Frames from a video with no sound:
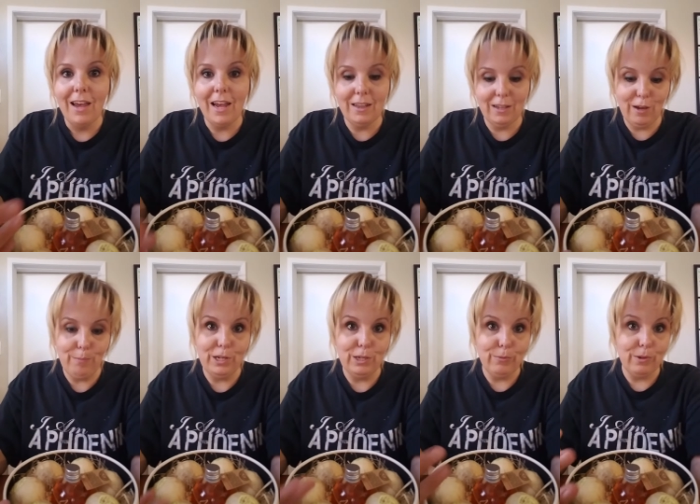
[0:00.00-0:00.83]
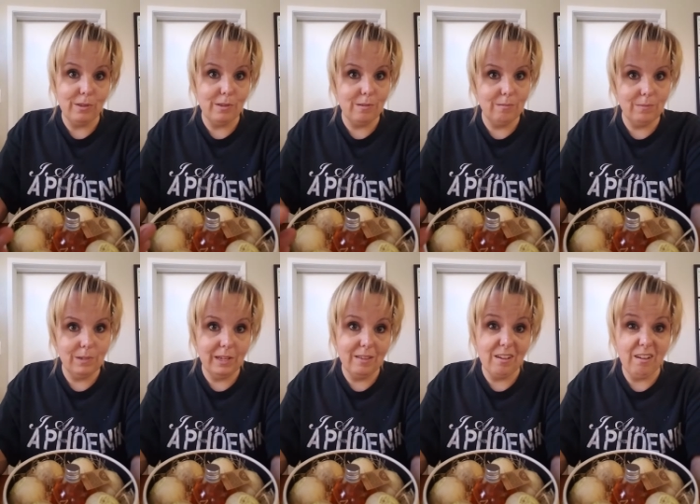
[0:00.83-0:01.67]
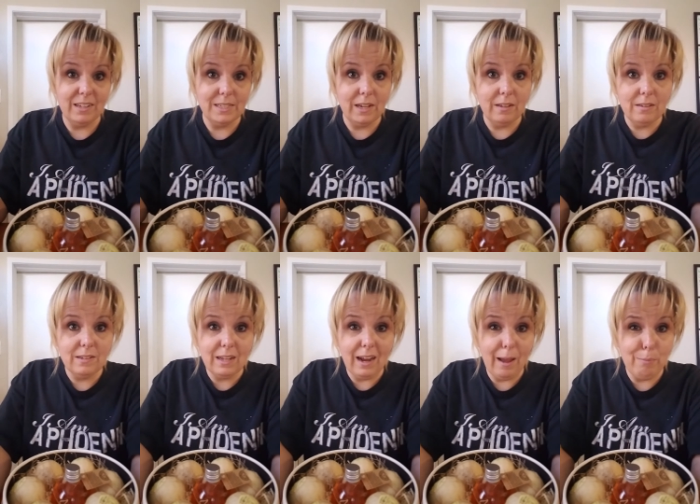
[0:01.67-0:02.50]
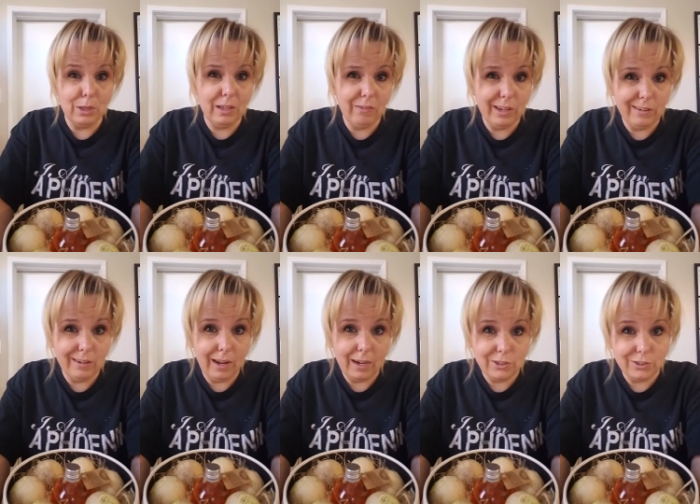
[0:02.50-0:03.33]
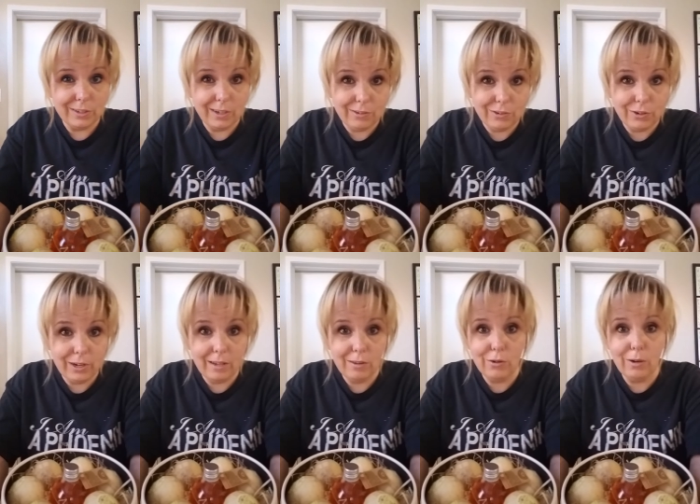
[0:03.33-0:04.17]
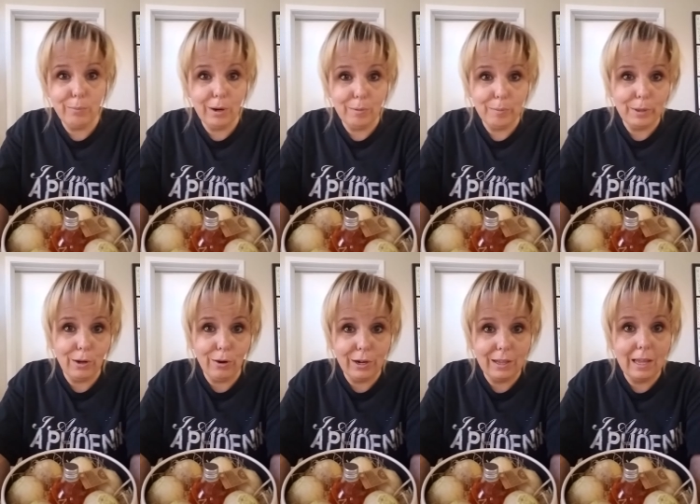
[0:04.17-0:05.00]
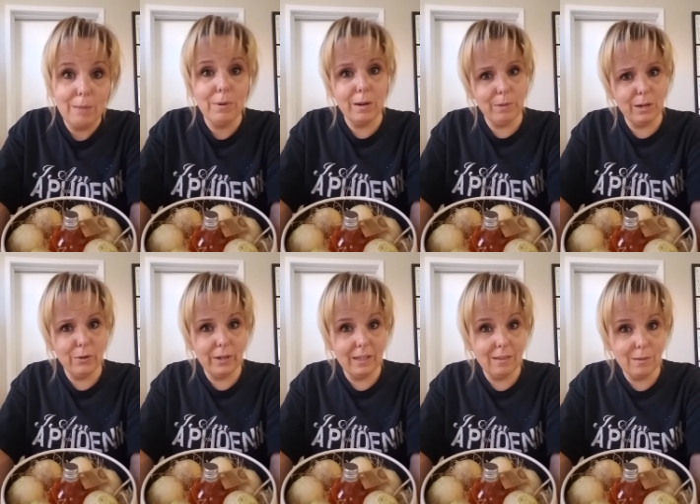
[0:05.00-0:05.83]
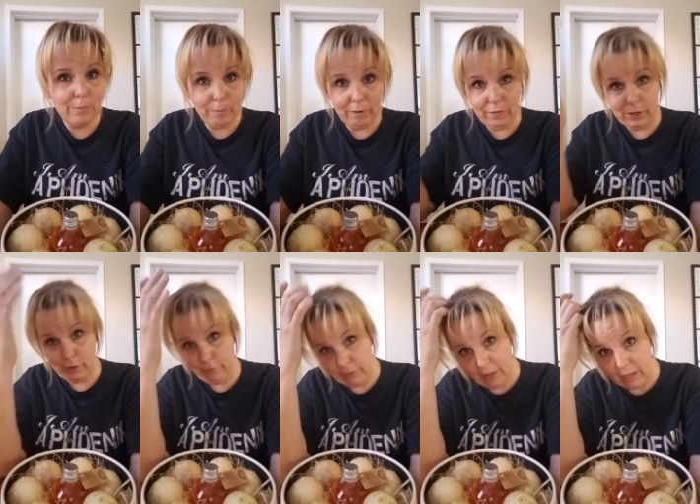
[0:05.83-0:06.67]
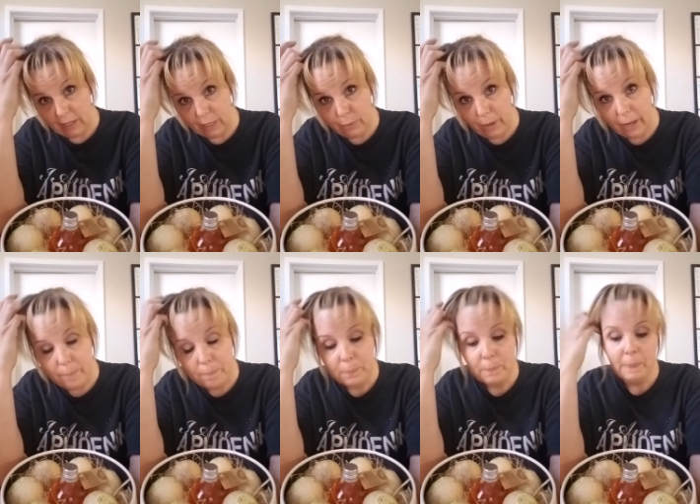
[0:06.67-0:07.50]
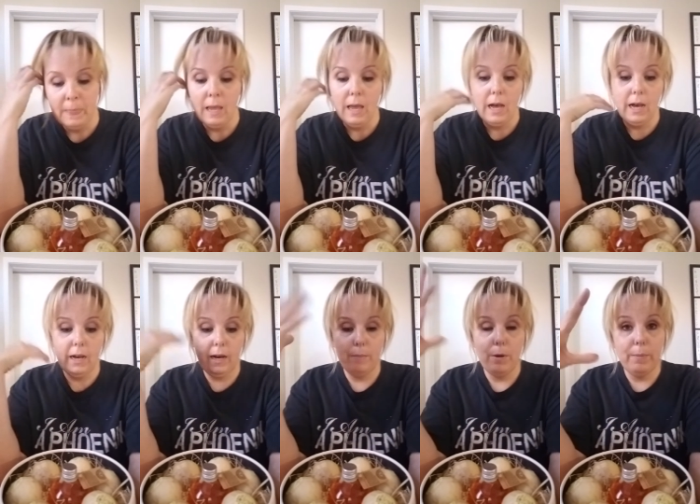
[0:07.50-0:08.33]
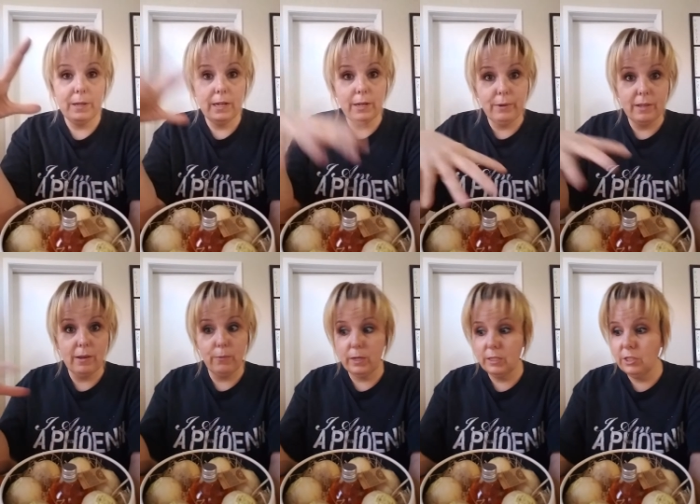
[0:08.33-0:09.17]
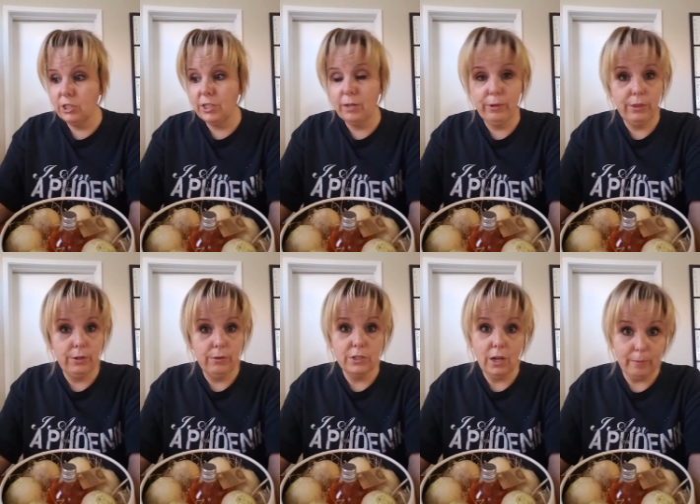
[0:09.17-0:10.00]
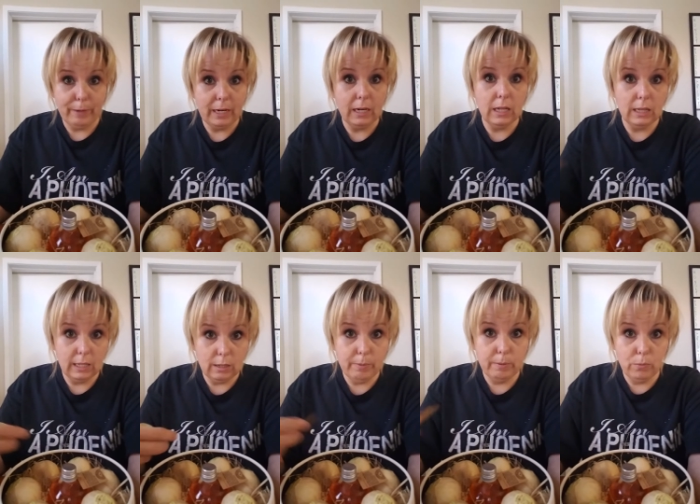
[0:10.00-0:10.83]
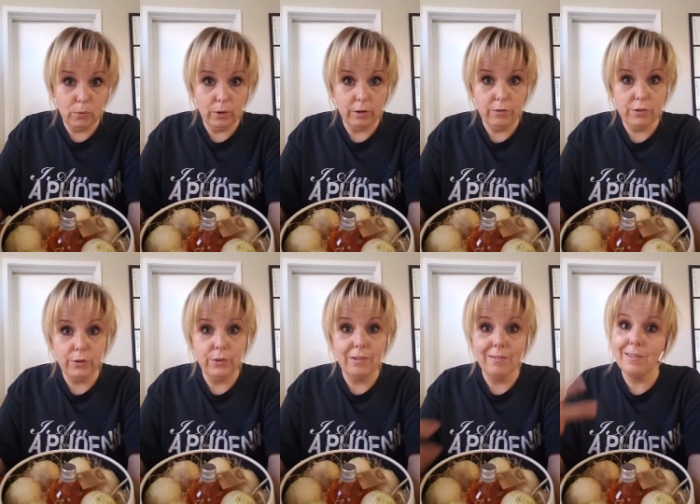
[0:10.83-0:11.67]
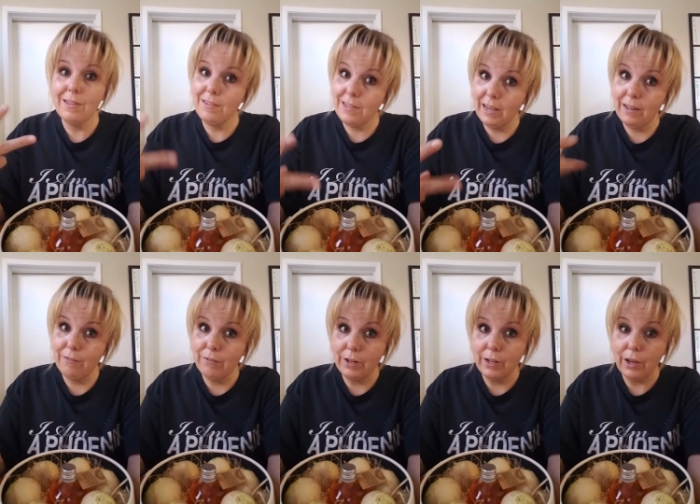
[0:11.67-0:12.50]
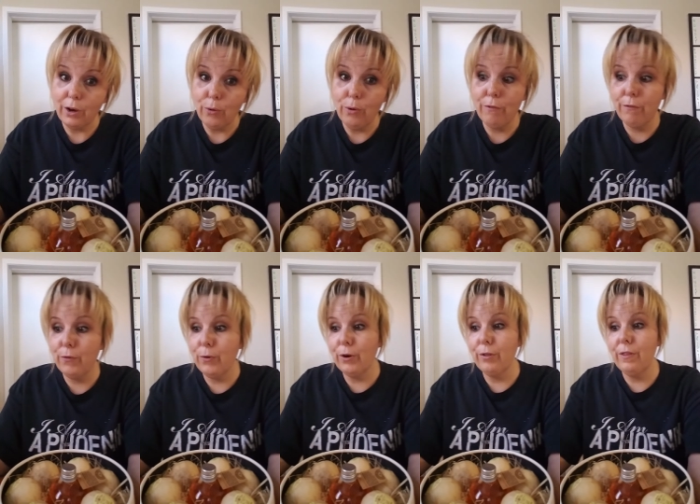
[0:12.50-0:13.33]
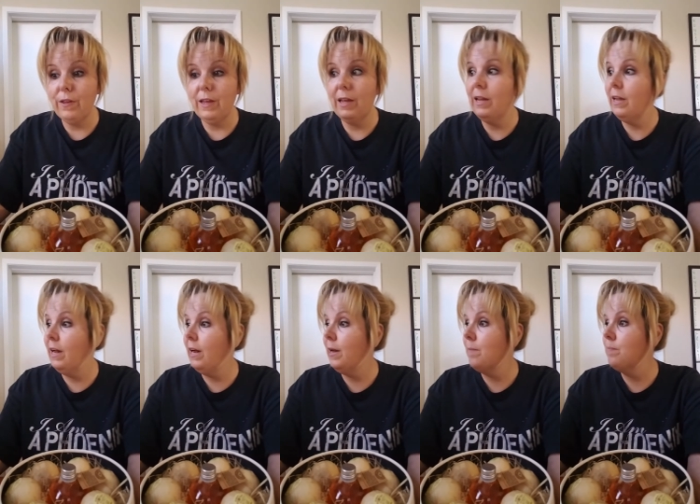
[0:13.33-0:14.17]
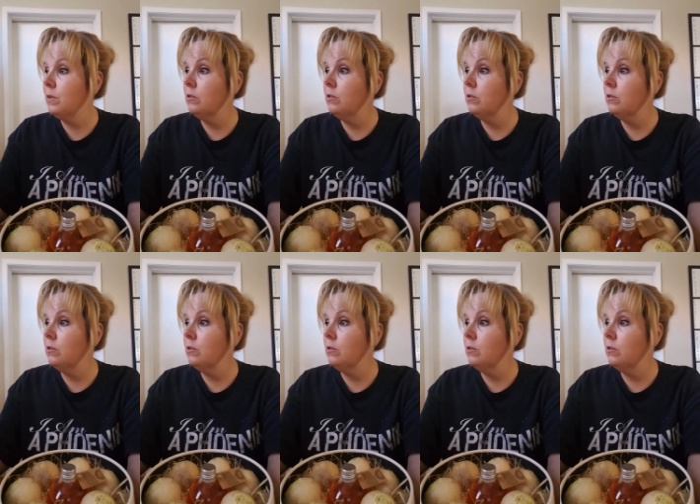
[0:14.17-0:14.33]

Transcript: And the company was, it's a contest that I believe ended actually yesterday, so I'm probably already late, but I'm going to go ahead and submit my video for that anyway. Um, but anyways, I wanted to share with you and talk about it a little bit more. So this is the second video for the um,